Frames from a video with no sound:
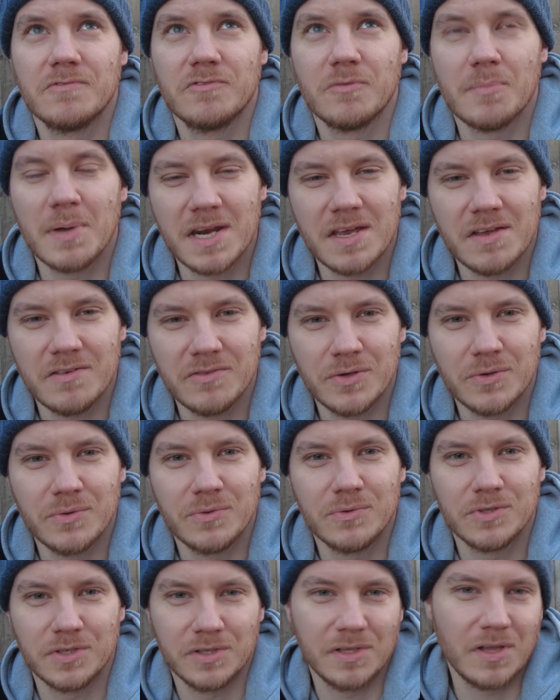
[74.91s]
For many of
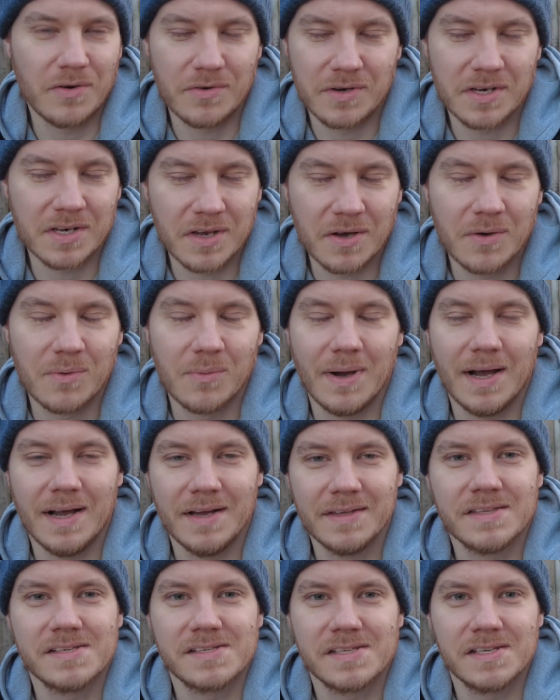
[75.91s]
you, you'll already know
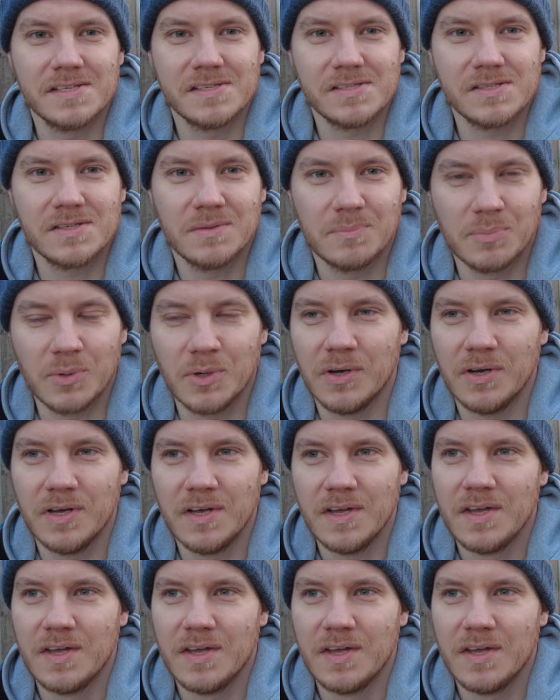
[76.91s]
why this is, but